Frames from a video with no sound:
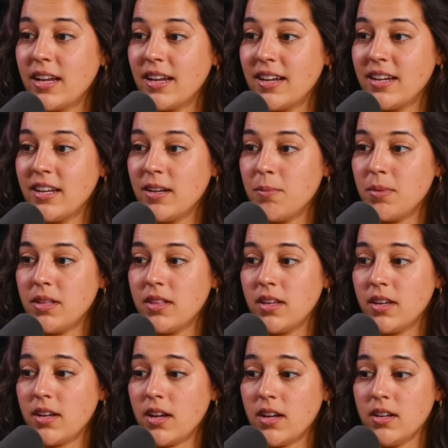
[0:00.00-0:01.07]
and he'd be
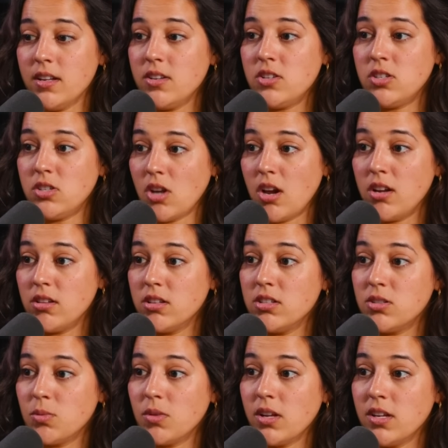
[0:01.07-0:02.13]
like, "I need
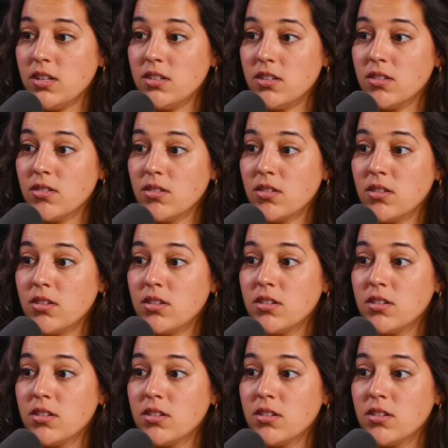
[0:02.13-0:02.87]
silence when I eat dinner."